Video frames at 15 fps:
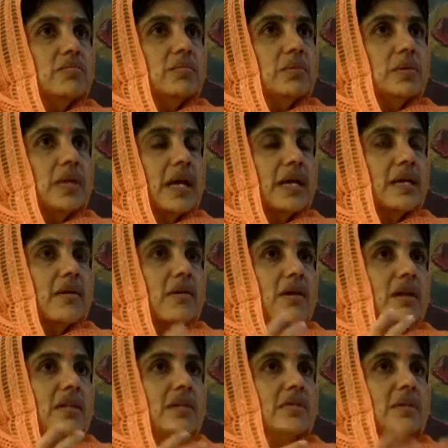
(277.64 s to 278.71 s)
like
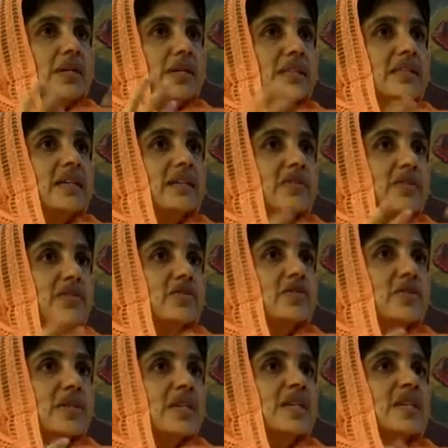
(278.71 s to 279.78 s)
all the work that you are
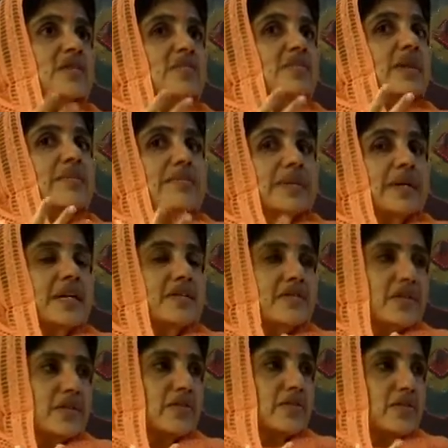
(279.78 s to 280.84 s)
doing is
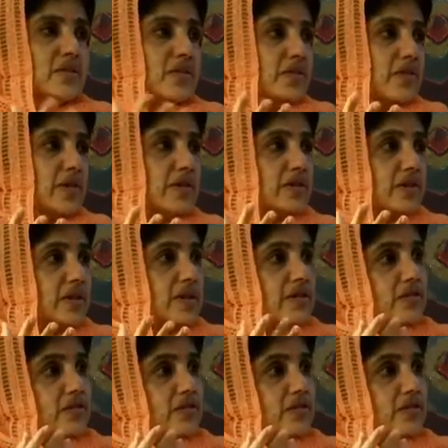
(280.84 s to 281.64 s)
preparation to know this.